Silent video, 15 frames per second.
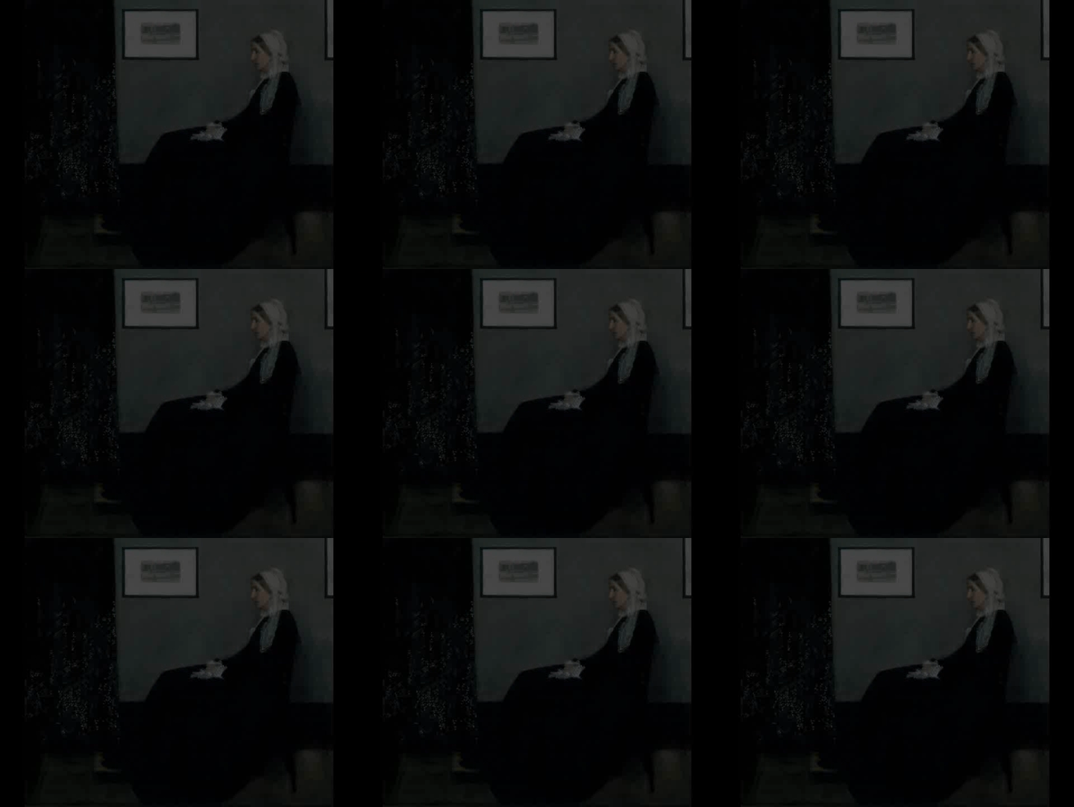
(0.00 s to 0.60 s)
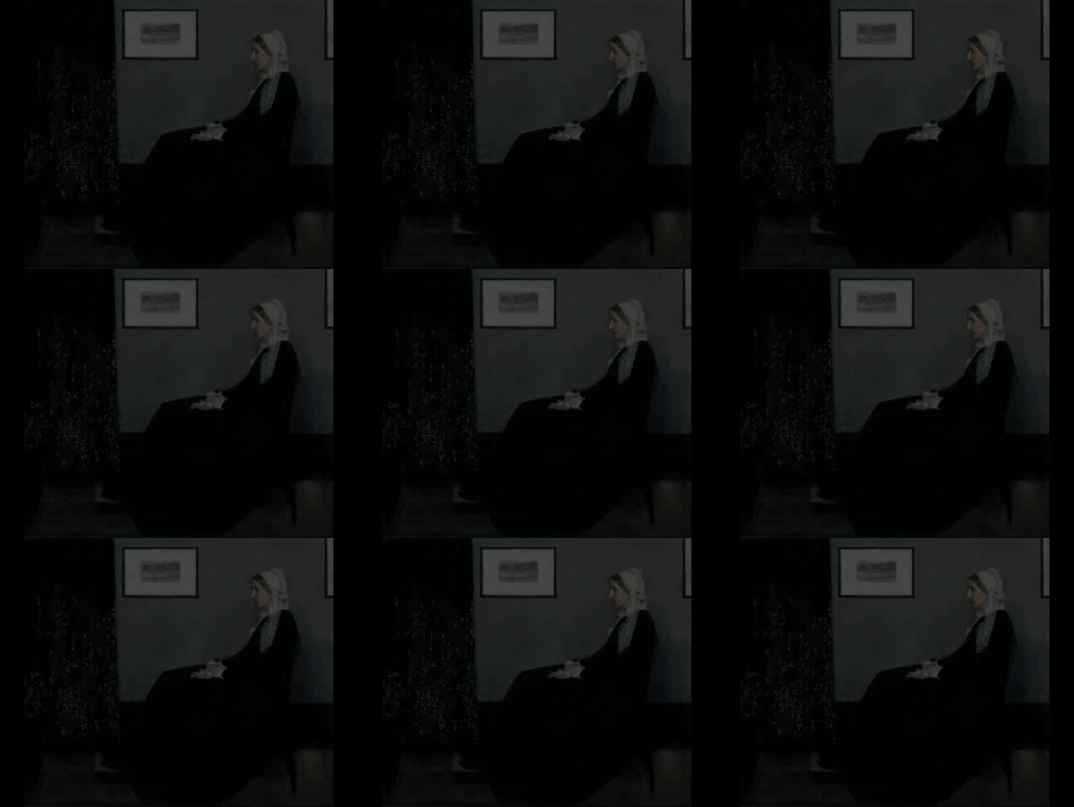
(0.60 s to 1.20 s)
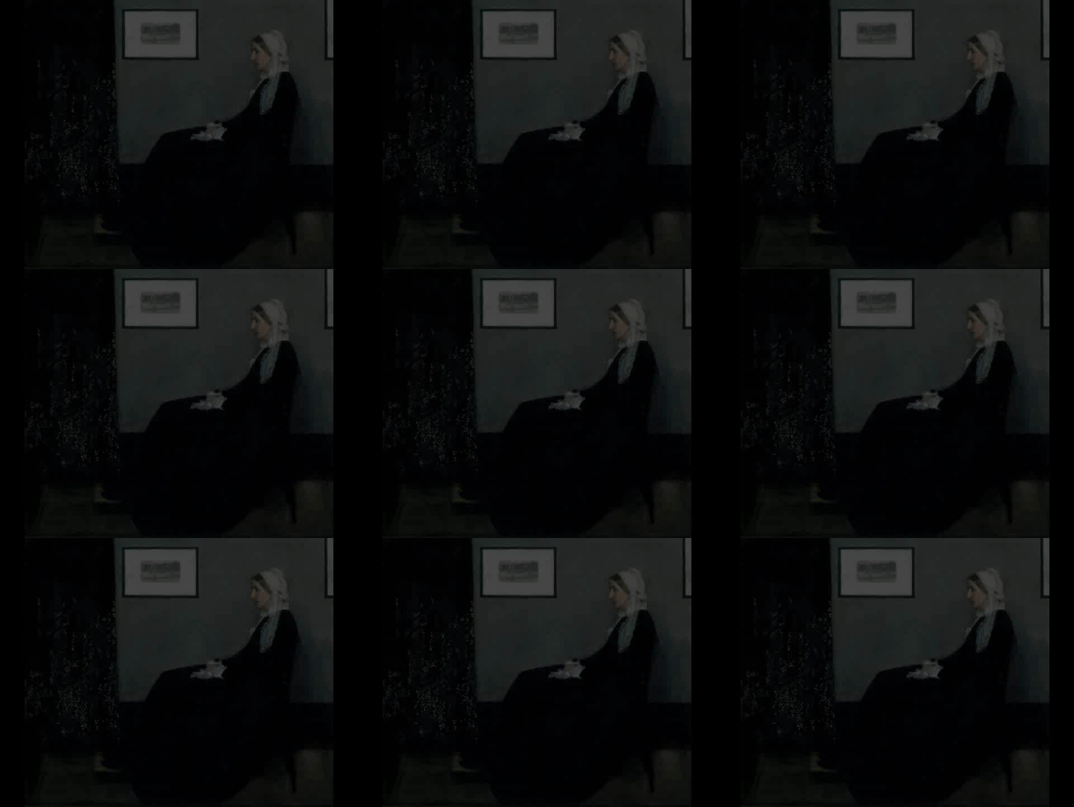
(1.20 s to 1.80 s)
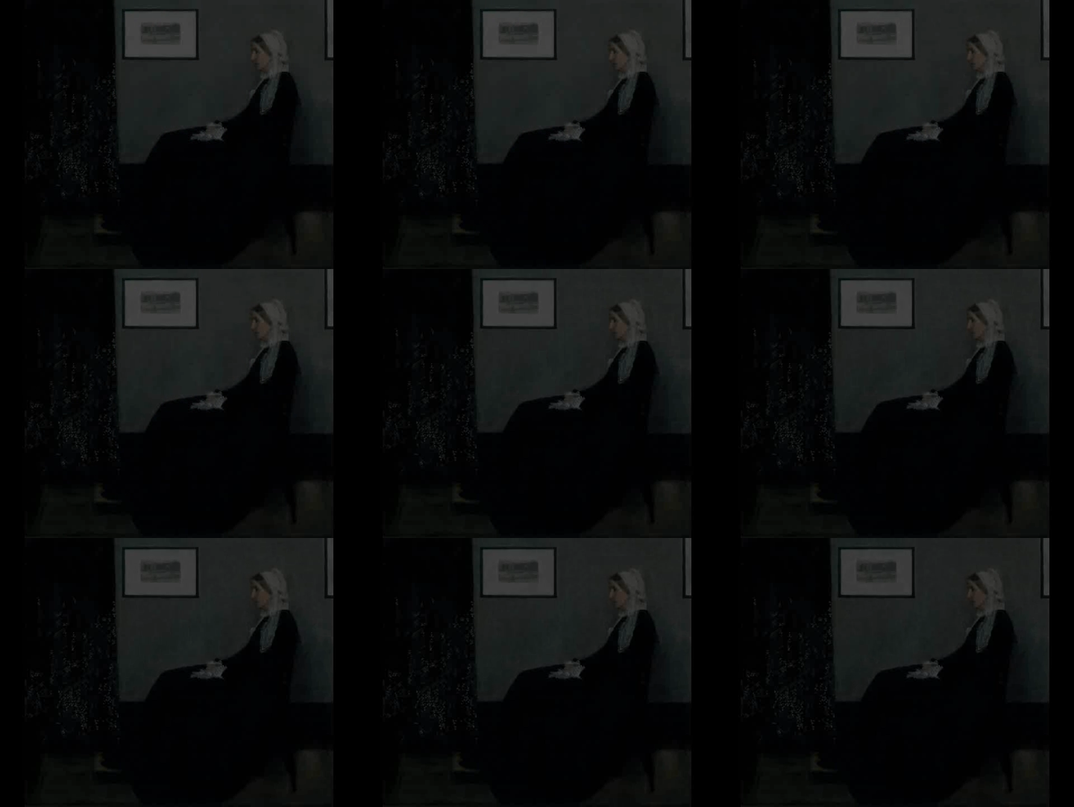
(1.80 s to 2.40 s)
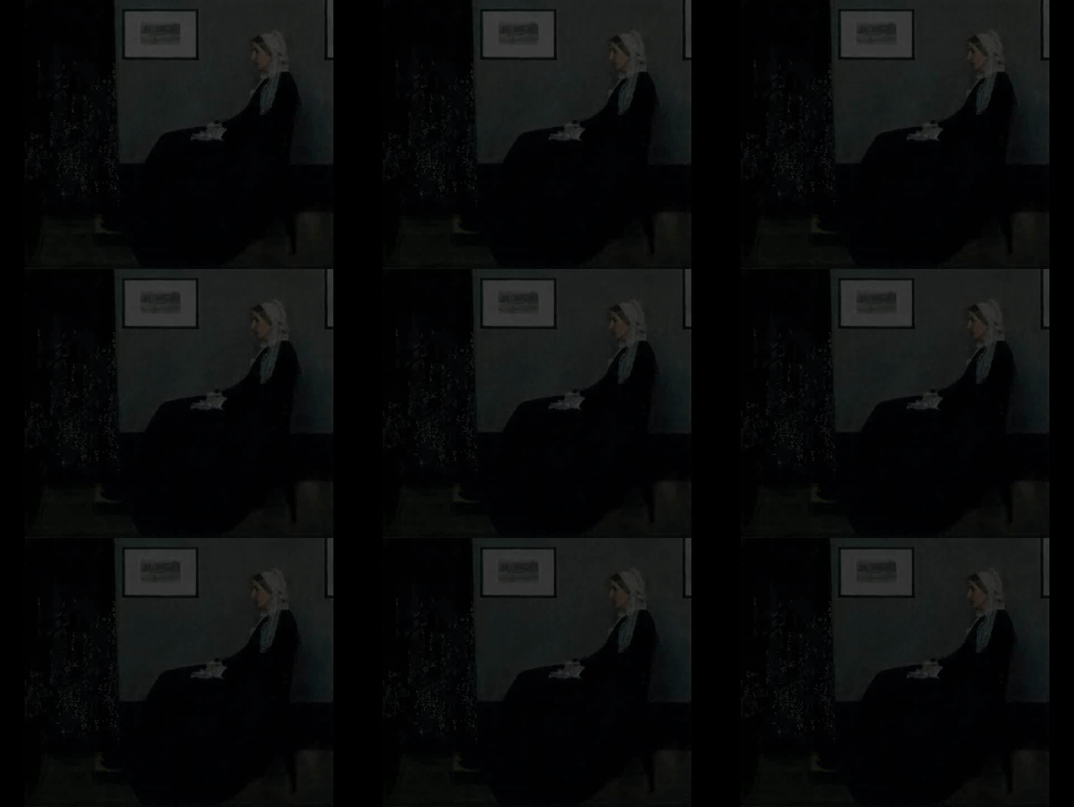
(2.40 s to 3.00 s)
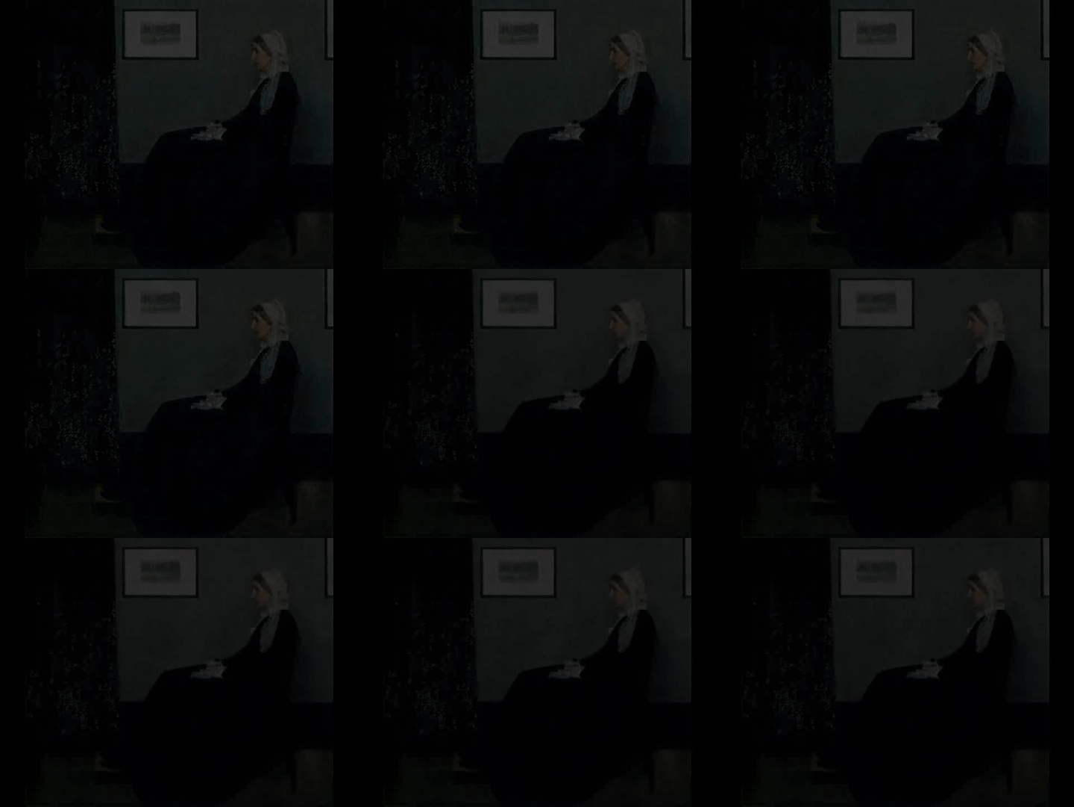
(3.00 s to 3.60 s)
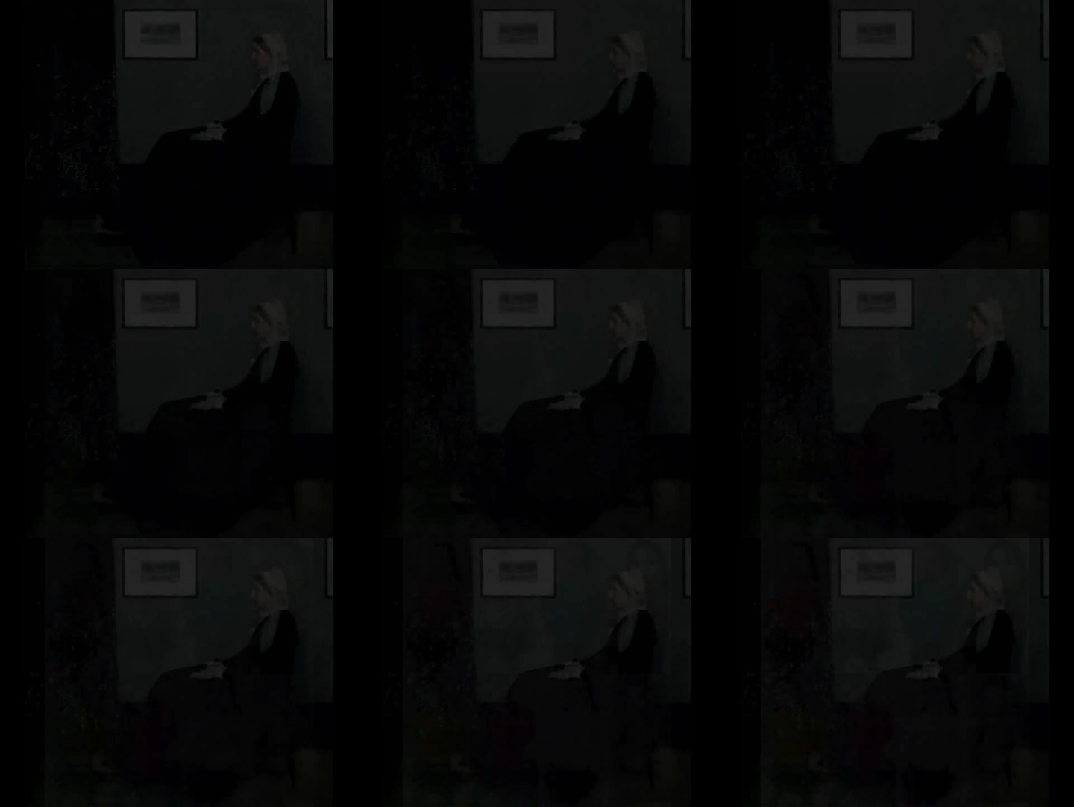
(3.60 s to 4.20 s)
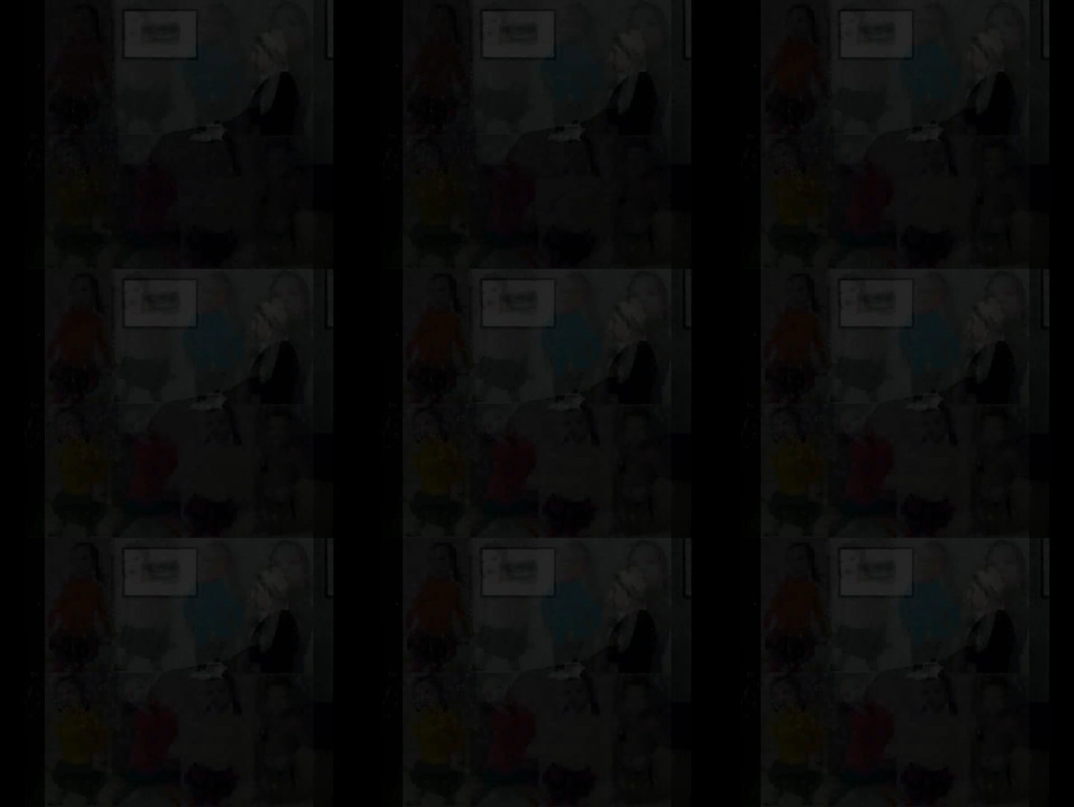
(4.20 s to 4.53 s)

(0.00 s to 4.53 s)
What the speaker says: [unreadable: no face in view]